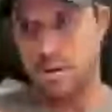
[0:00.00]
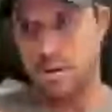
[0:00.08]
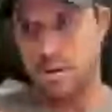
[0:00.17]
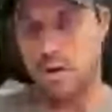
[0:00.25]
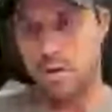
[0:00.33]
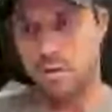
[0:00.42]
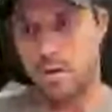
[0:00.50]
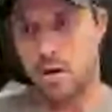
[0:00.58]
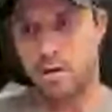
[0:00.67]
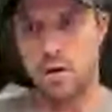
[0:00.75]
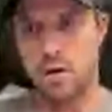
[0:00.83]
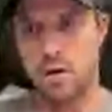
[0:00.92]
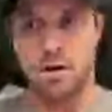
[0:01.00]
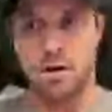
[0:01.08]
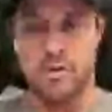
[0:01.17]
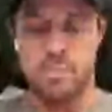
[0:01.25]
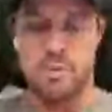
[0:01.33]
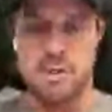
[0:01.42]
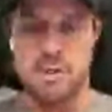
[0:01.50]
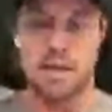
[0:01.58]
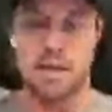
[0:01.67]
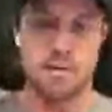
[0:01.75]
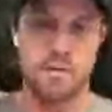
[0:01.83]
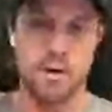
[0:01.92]
of a
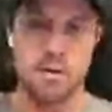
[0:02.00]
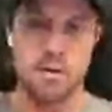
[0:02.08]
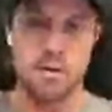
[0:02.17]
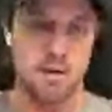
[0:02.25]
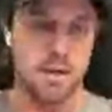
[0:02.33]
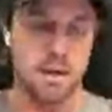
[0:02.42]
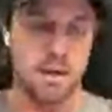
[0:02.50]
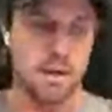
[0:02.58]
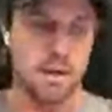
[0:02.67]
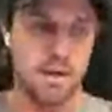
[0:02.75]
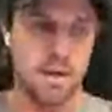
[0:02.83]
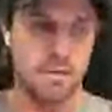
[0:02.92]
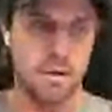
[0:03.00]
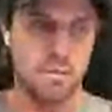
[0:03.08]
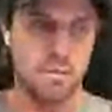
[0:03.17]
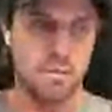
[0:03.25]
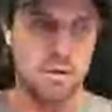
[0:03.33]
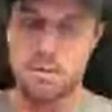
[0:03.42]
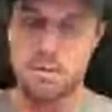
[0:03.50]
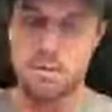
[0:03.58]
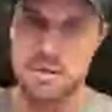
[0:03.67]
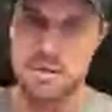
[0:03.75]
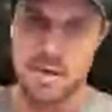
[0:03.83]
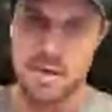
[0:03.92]
particular photo, and nothing will stop
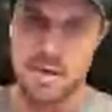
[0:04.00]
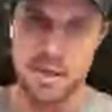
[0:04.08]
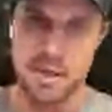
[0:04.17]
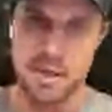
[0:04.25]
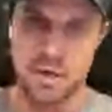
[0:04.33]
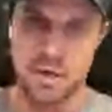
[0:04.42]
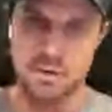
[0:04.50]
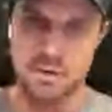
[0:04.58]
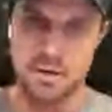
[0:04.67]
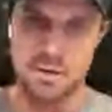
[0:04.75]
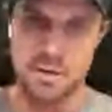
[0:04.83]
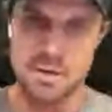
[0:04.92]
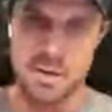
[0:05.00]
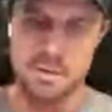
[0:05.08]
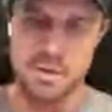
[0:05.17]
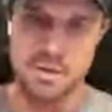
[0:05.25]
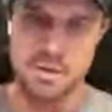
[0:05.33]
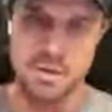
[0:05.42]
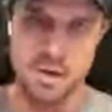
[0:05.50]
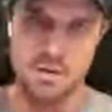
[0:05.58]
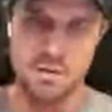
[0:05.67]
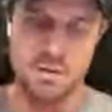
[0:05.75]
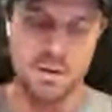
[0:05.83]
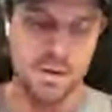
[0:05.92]
me to get that shot. Once I'm in the
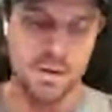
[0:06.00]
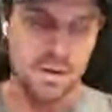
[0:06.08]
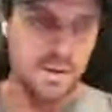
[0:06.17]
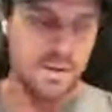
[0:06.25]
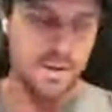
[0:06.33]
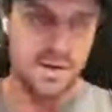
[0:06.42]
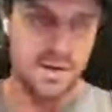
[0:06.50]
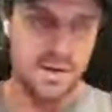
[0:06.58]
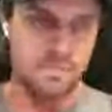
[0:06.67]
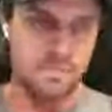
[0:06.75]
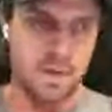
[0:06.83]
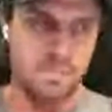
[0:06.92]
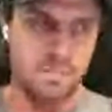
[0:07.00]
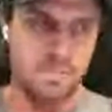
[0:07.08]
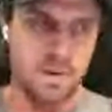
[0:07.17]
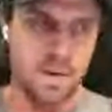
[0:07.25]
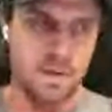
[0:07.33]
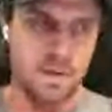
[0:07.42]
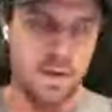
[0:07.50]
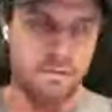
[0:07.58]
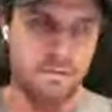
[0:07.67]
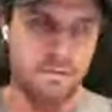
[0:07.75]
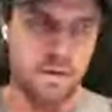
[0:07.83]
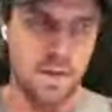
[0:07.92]
zone, I
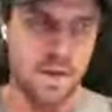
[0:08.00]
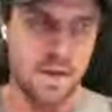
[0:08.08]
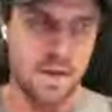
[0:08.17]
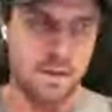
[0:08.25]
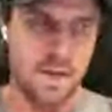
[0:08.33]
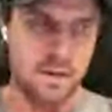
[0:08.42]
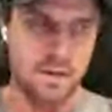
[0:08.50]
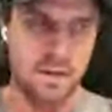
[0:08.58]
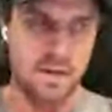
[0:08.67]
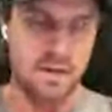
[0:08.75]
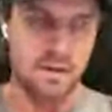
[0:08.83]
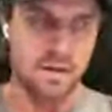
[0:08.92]
feel like I'm an athlete